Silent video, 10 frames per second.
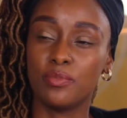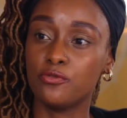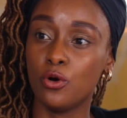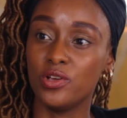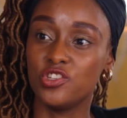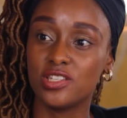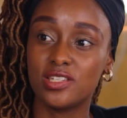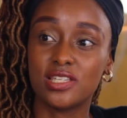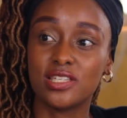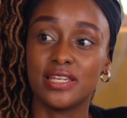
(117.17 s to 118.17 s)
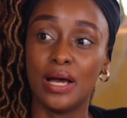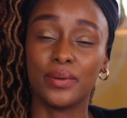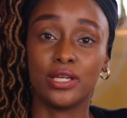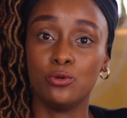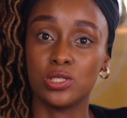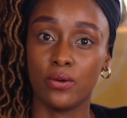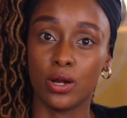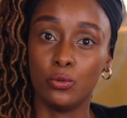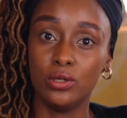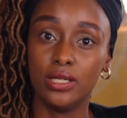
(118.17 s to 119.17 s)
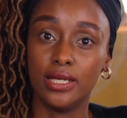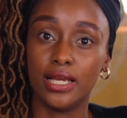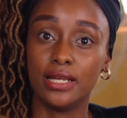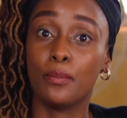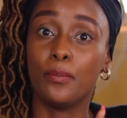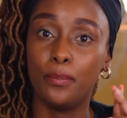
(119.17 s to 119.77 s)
before we just snap and lose our cool and